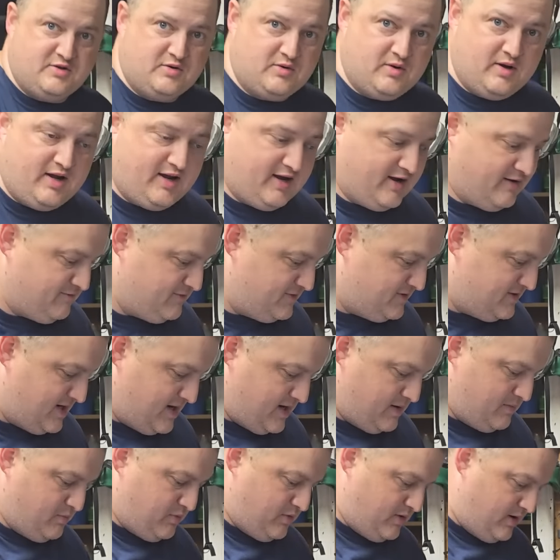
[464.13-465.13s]
don't have the
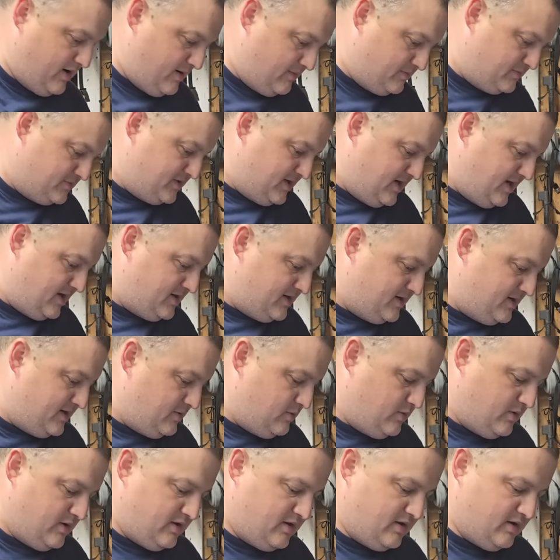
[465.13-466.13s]
same problems I
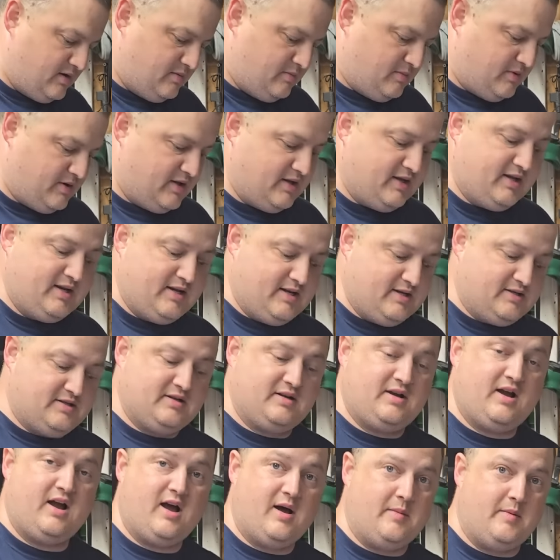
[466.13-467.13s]
did with it, but it is a
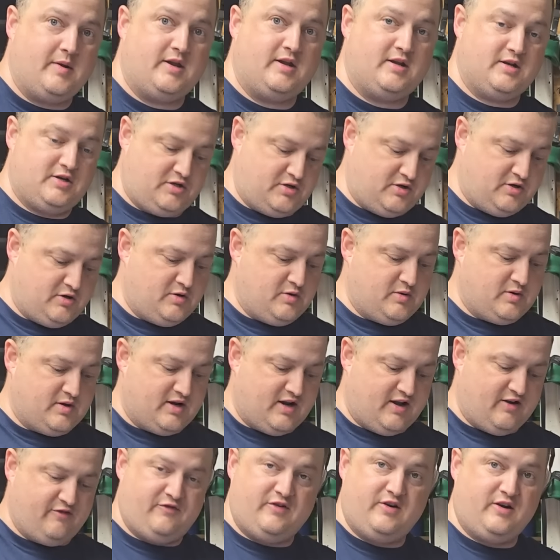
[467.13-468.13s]
common issue,
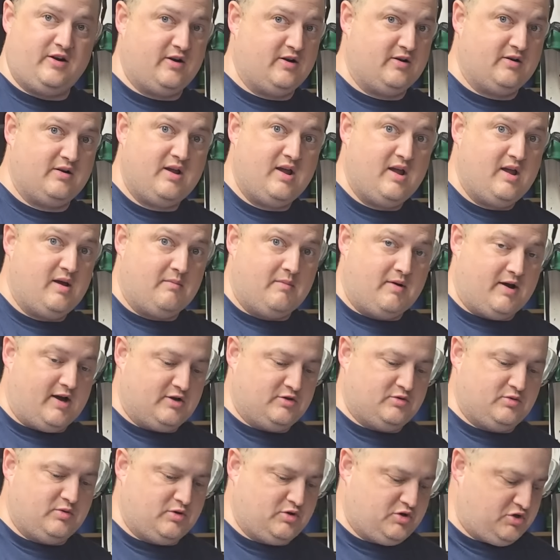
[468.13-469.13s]
and I figured might
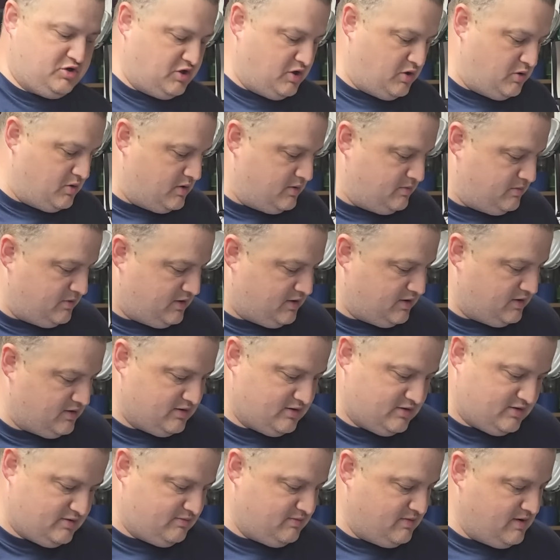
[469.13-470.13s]
as well show it
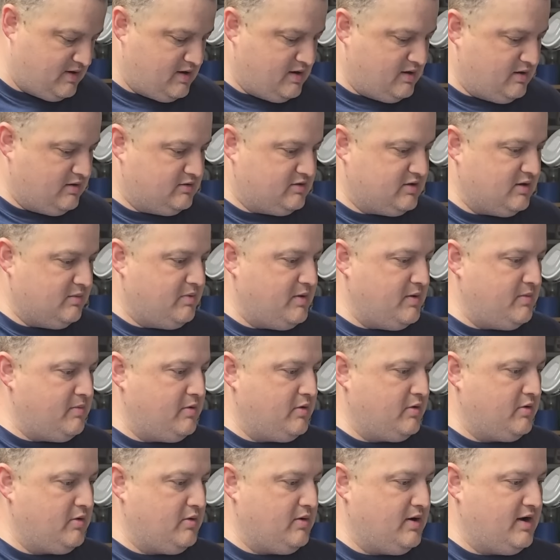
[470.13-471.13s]
because some people
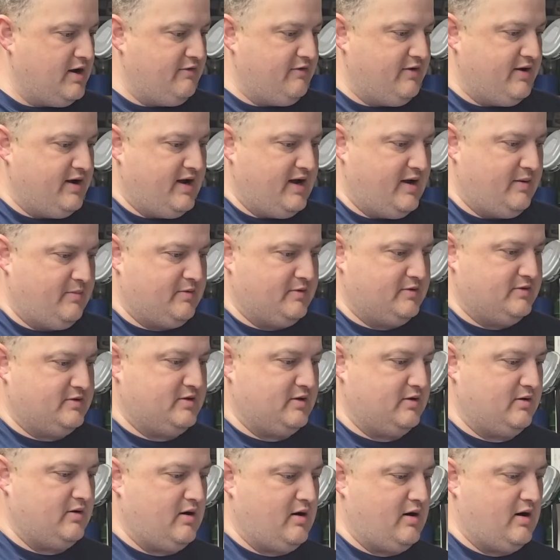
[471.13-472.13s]
are going to have it happen.
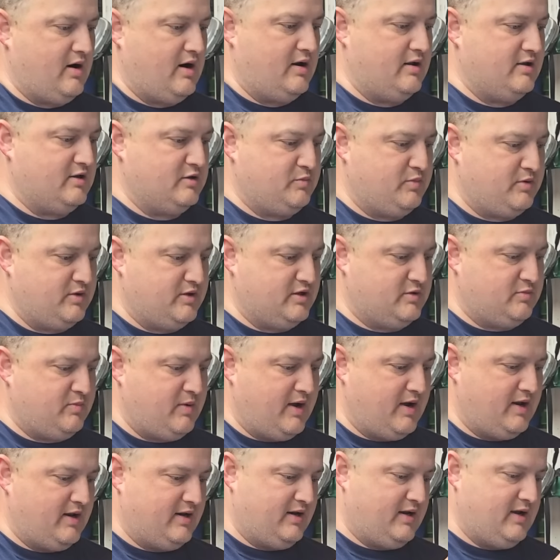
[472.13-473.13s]
So alright, let's put this
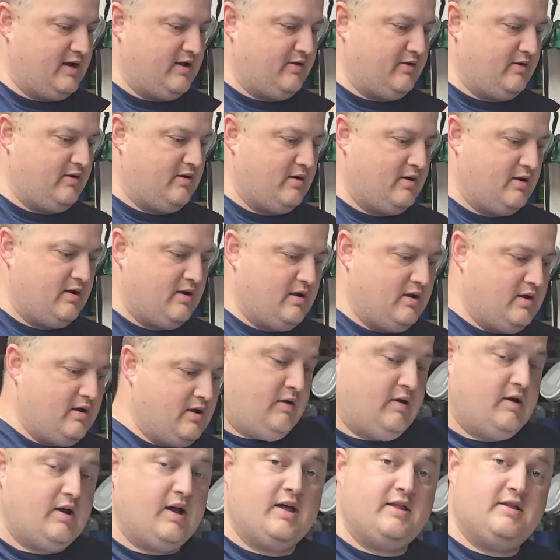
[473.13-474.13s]
back together.
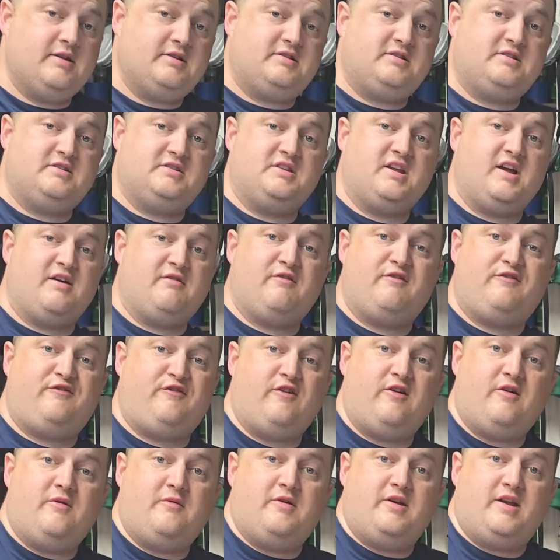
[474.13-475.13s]
And this is never
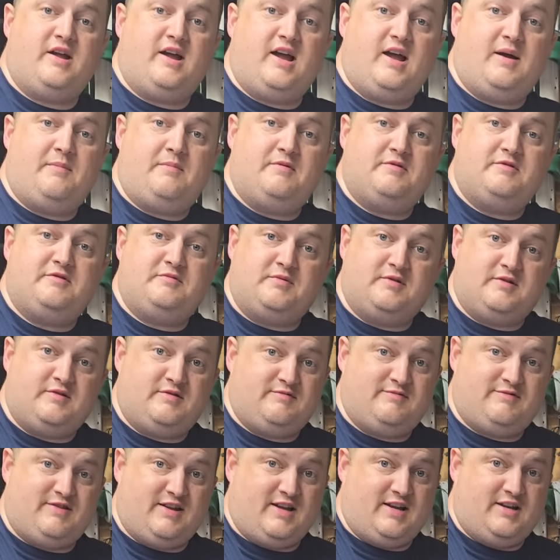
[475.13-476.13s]
fun when it happens,
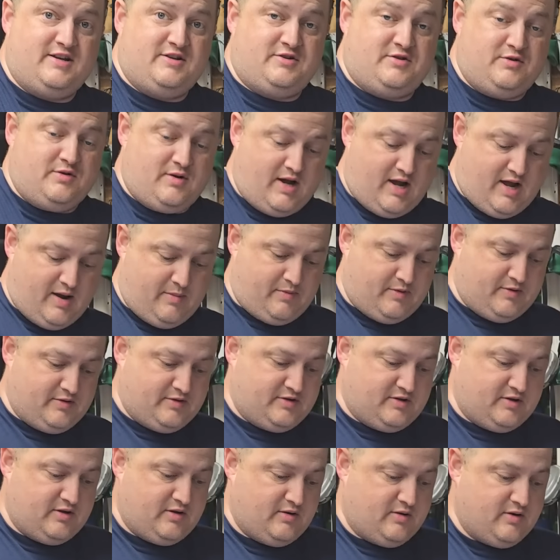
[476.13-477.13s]
but things do happen,
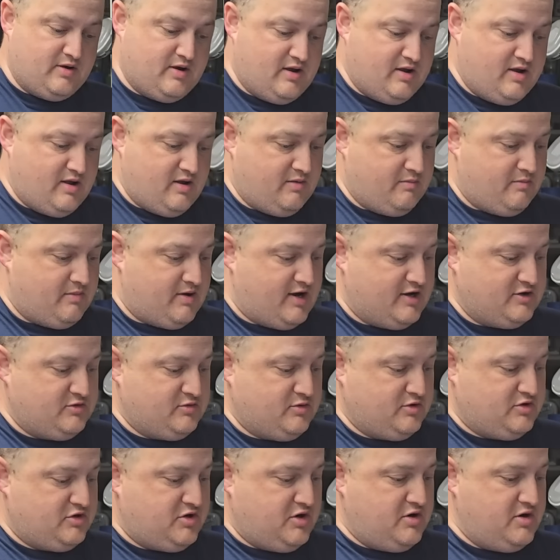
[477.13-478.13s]
so might as
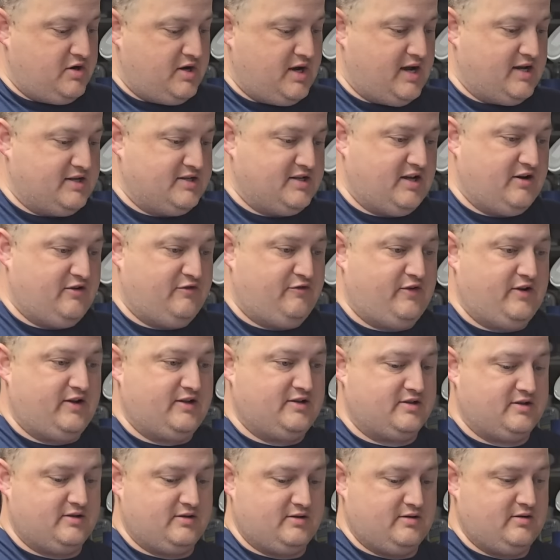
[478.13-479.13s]
well show you guys how to
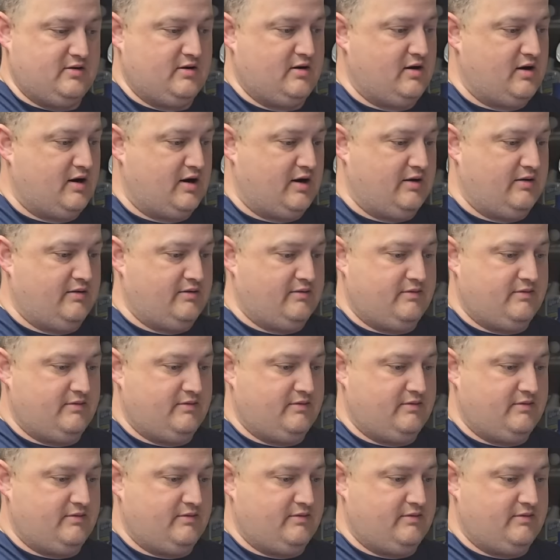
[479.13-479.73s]
fix it. Alright.